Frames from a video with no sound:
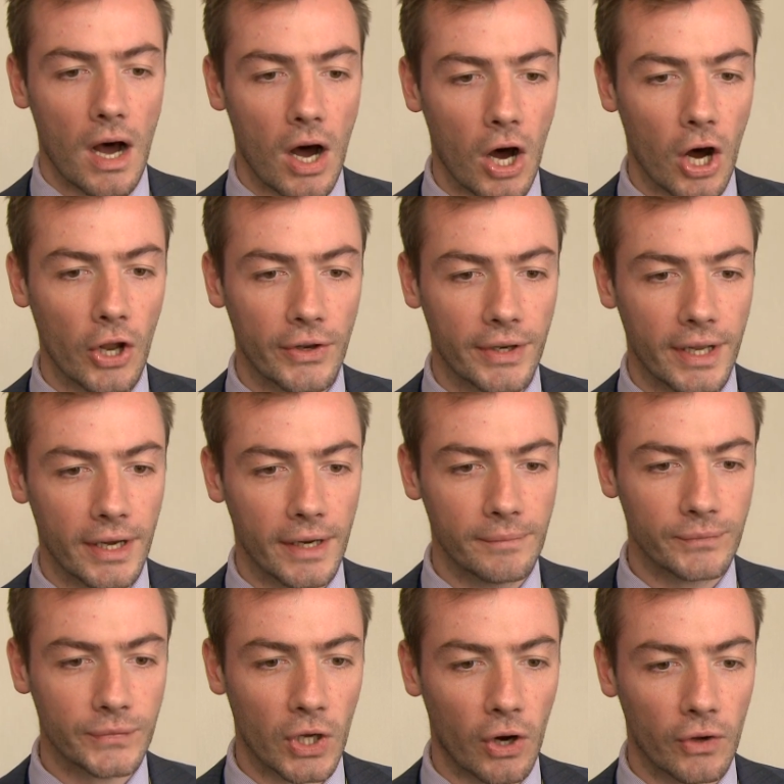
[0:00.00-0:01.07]

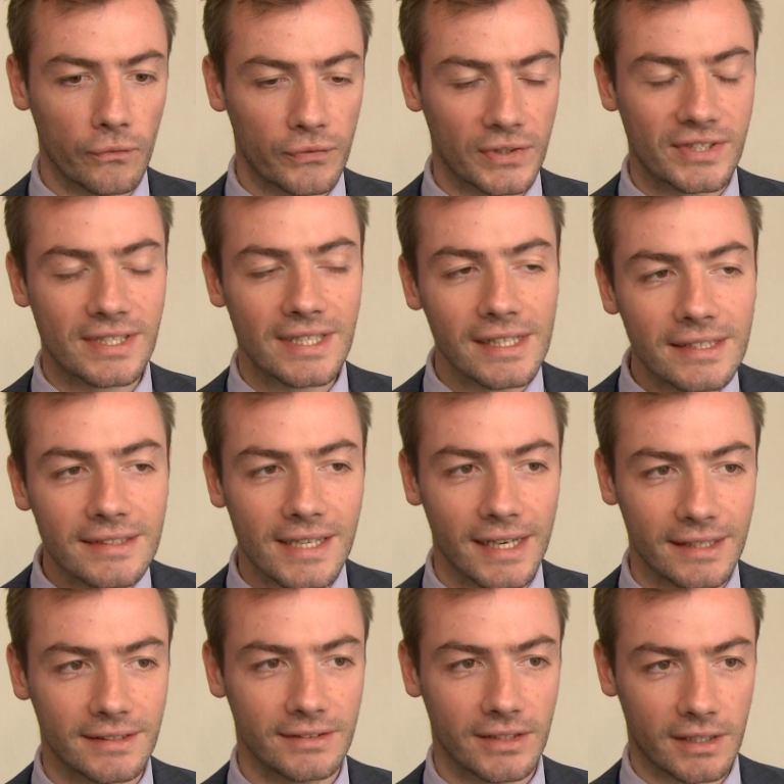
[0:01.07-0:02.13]
on
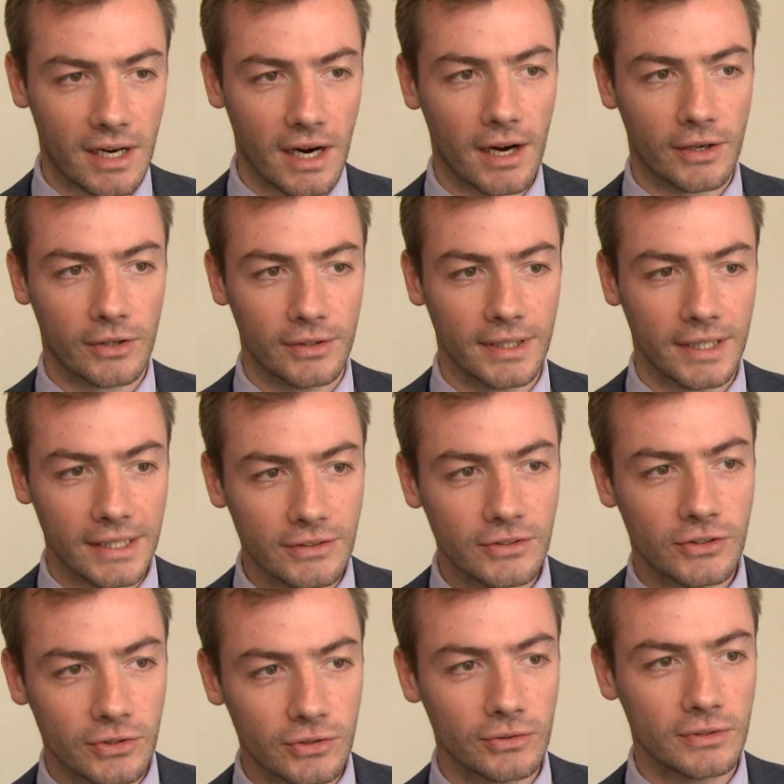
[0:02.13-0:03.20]
facilitating the cargo
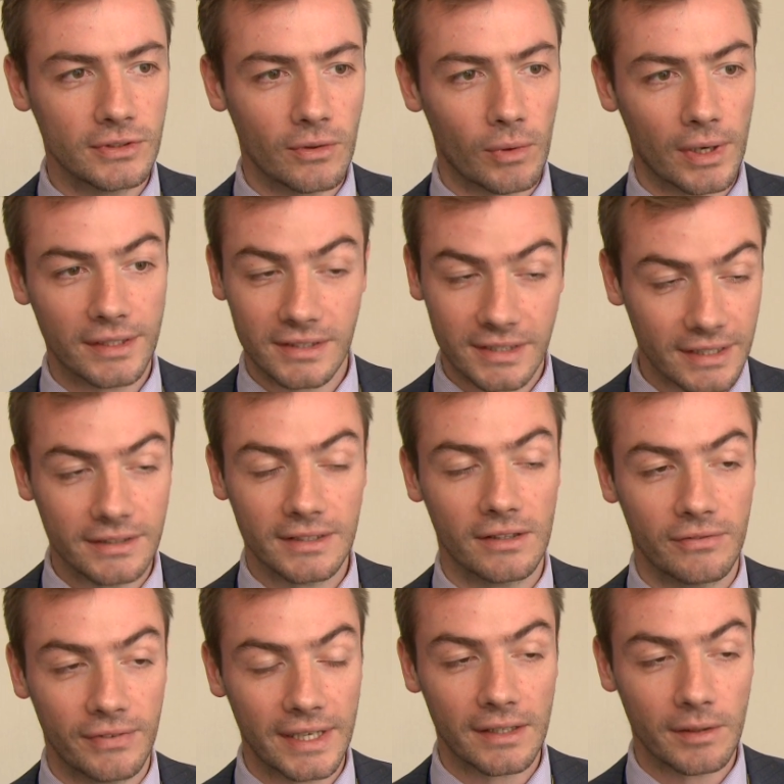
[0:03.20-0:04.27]
into, well, let's say, the
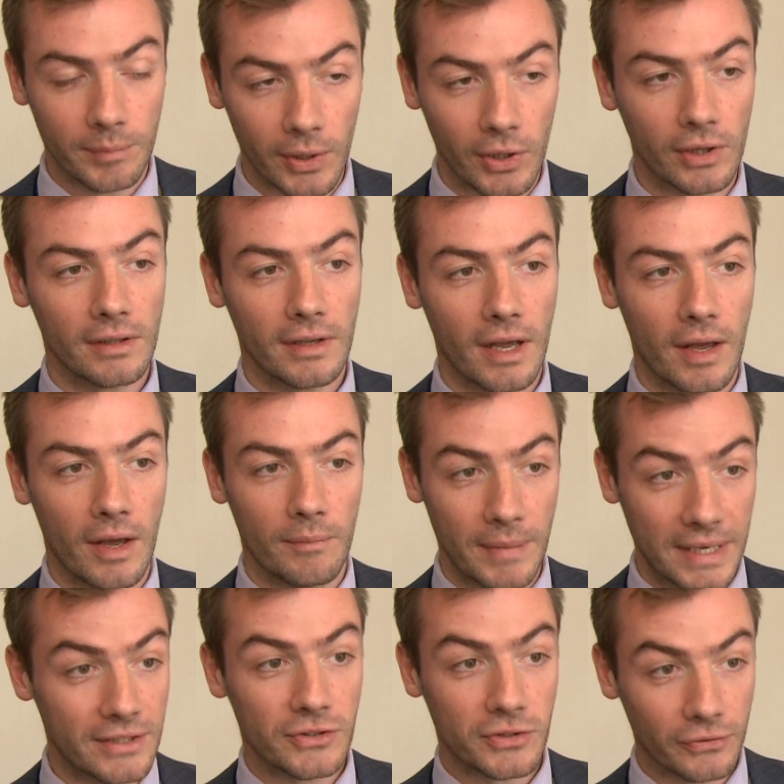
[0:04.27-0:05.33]
available
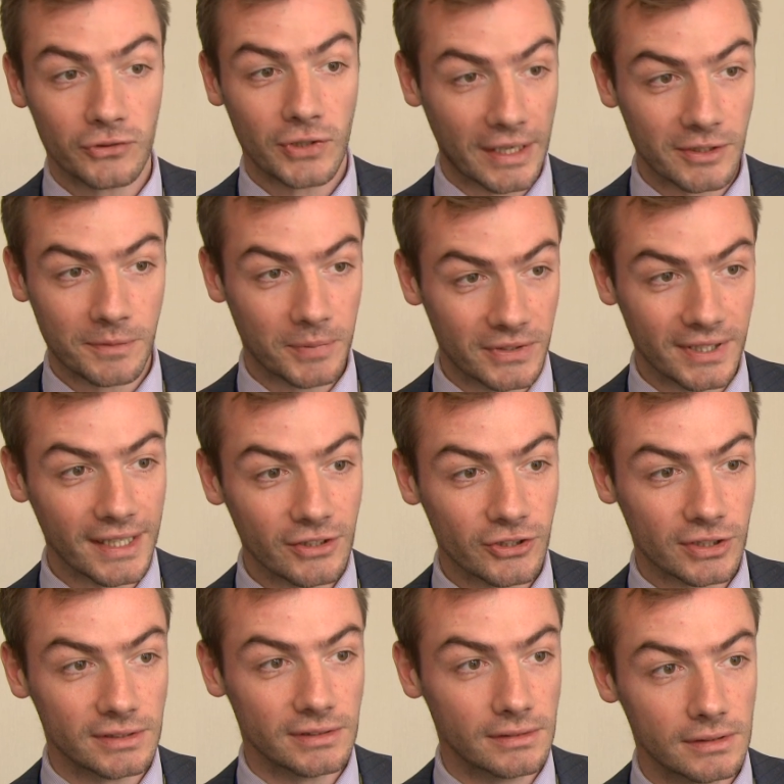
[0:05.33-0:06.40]
means of
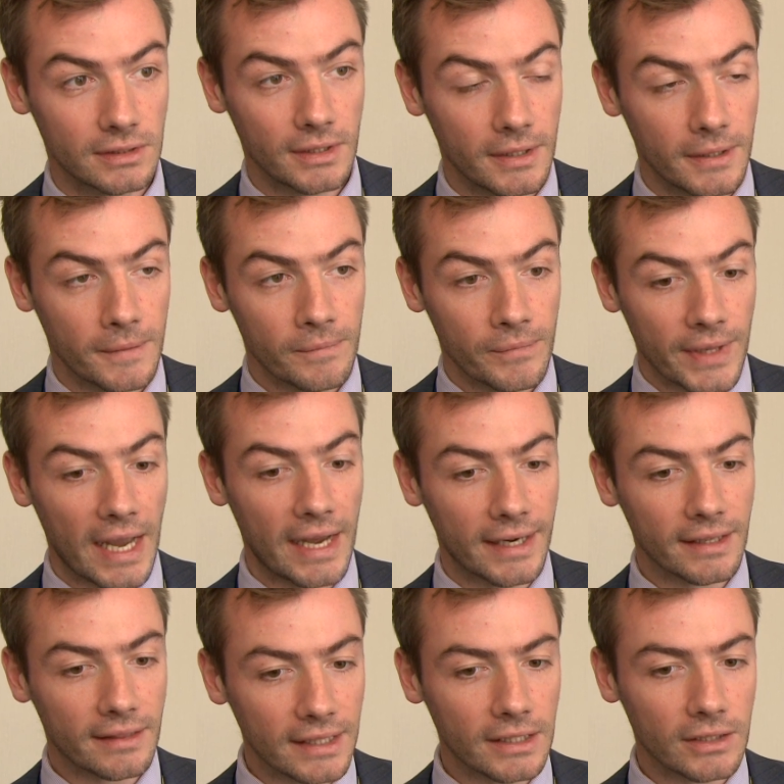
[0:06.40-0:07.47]
transportation. And
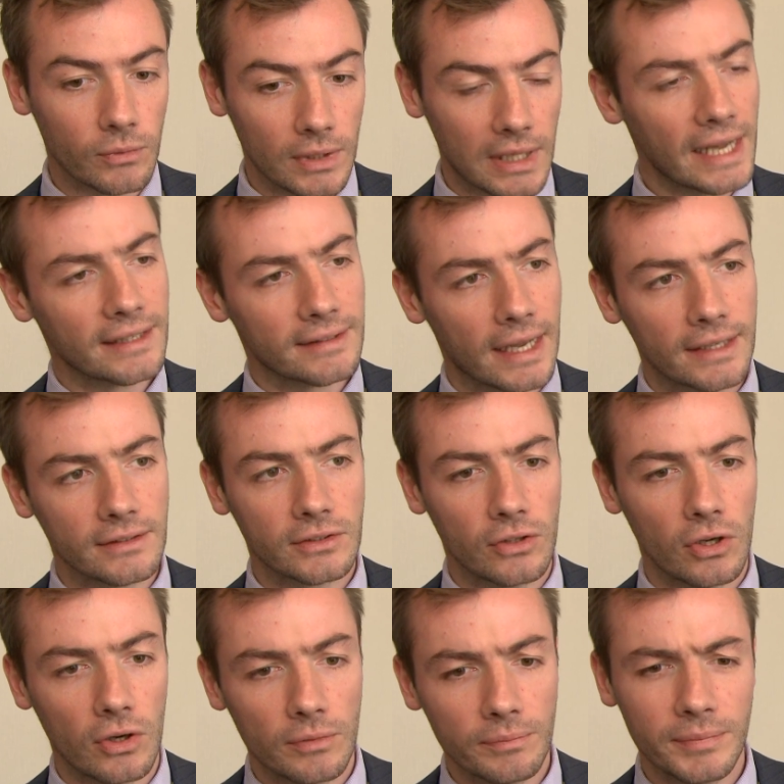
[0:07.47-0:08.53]
I think we like that, you
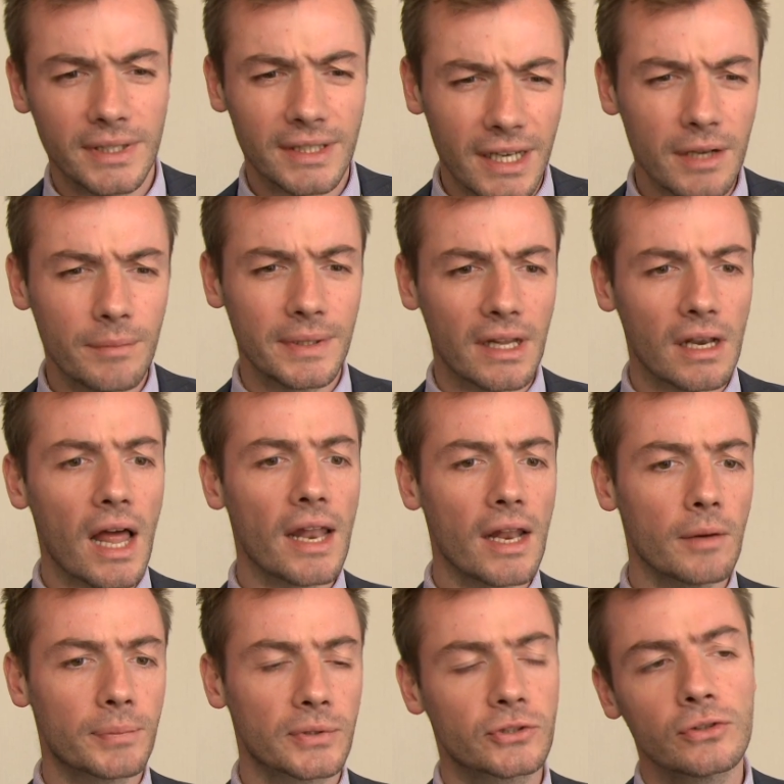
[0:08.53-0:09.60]
know. There are going to be a lot
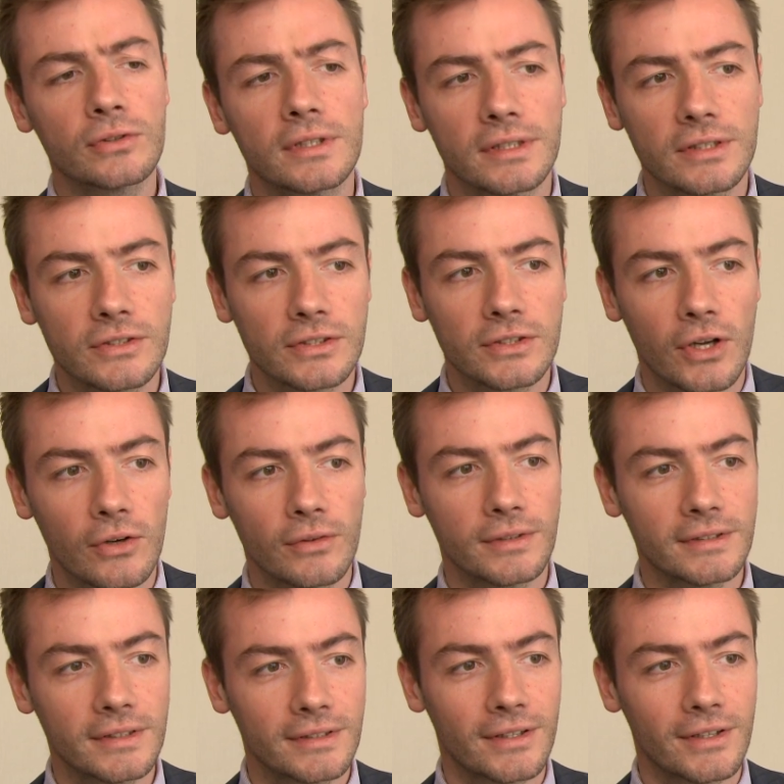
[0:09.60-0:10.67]
of opportunities, you know.
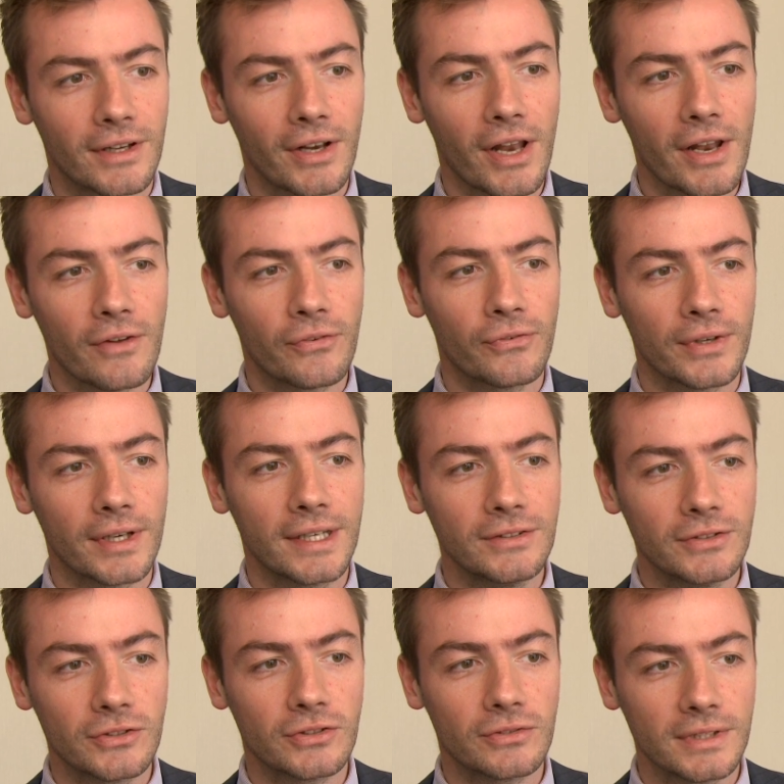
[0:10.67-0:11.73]
A lot of
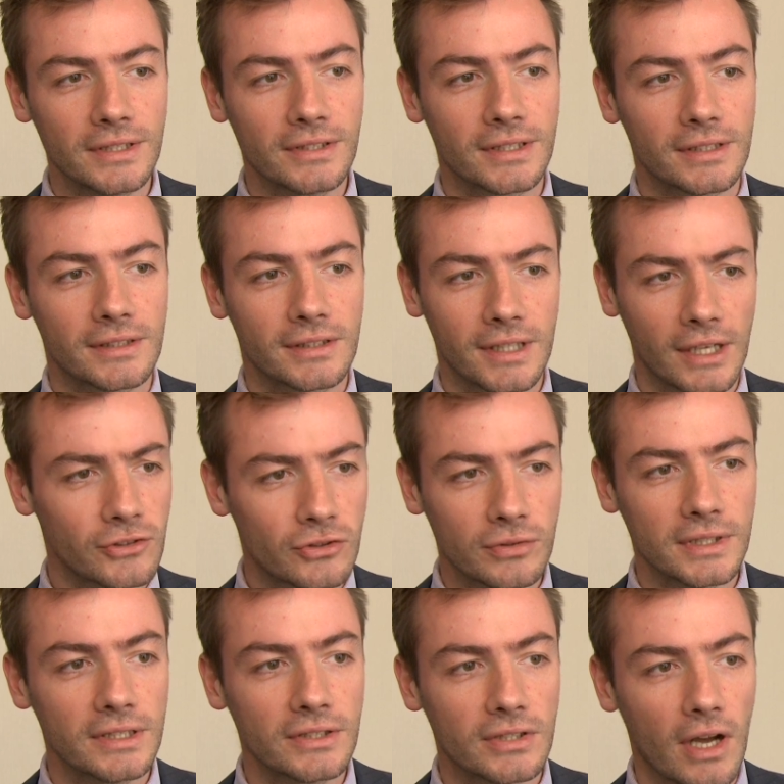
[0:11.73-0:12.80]
industries and
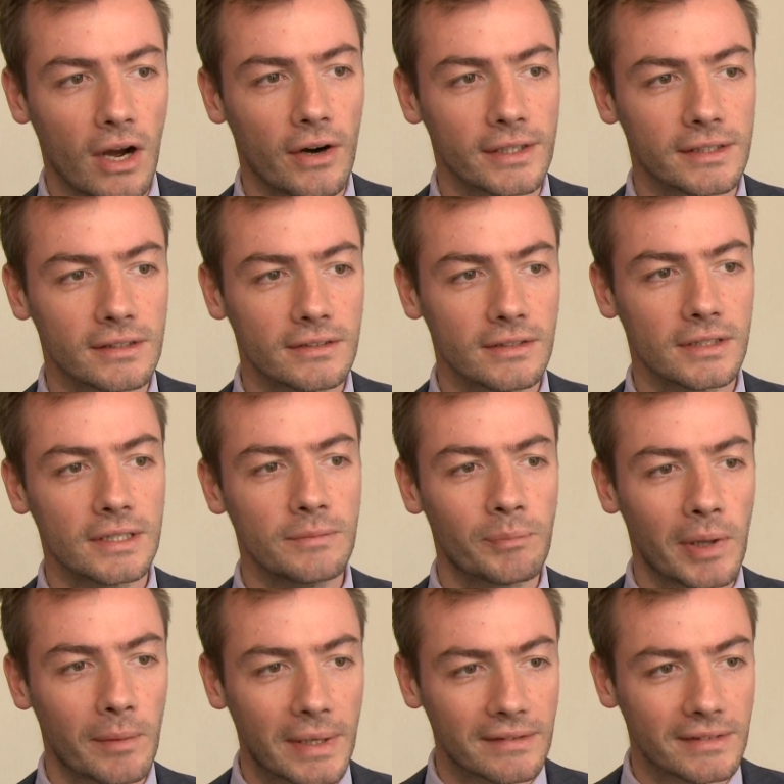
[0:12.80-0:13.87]
countries are
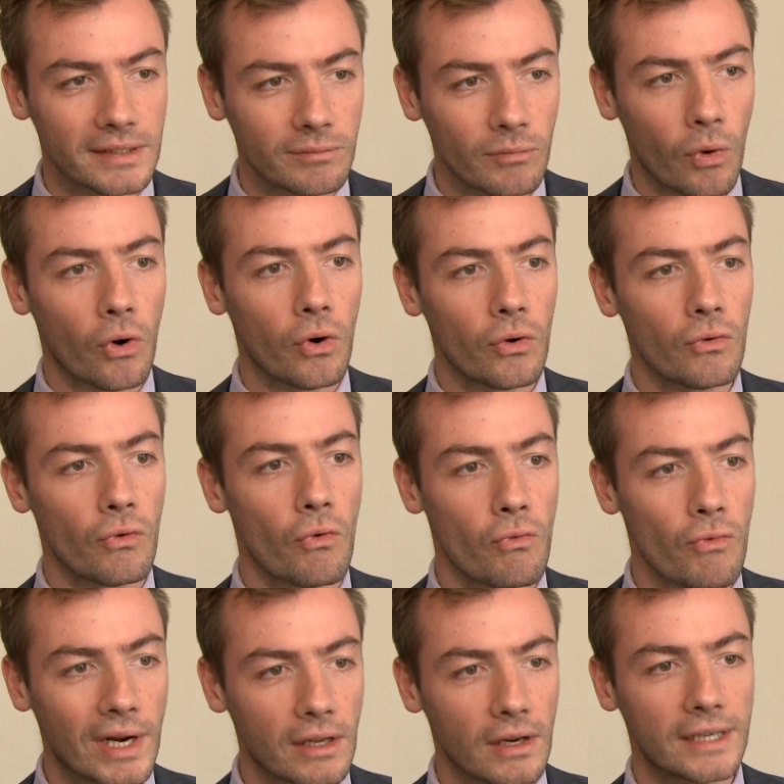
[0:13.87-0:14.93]
implementing more
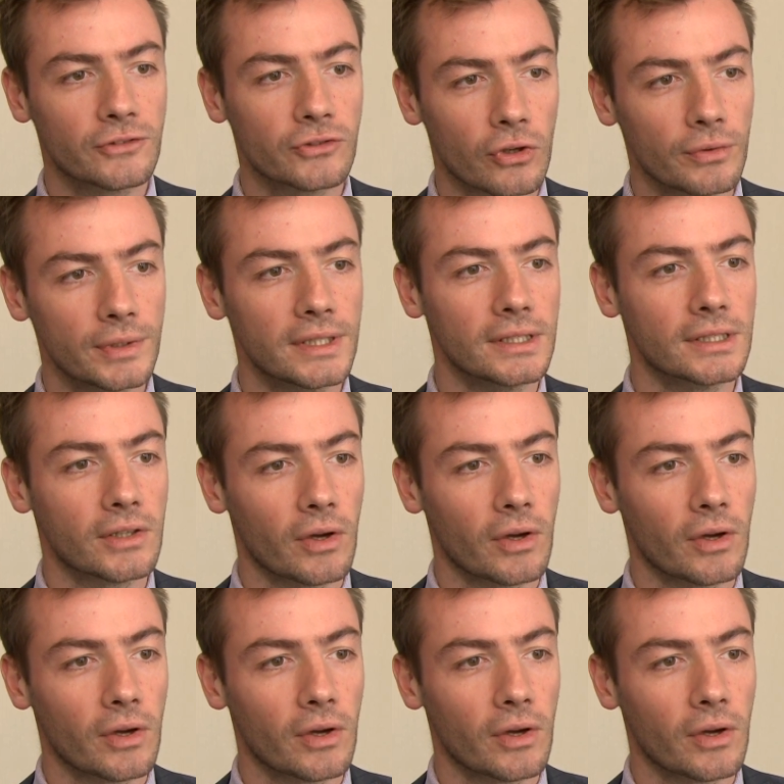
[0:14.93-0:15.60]
regulatory